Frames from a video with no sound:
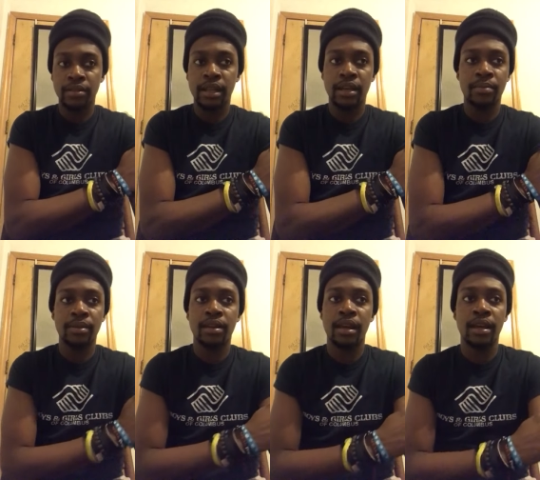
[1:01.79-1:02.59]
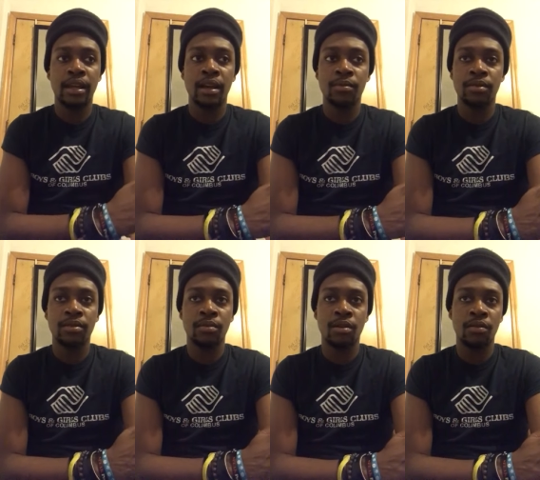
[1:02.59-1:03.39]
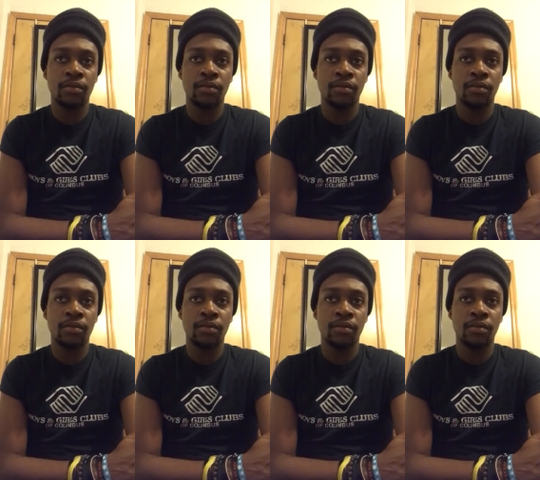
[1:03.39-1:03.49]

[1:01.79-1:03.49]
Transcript: That could be hanging out with the wrong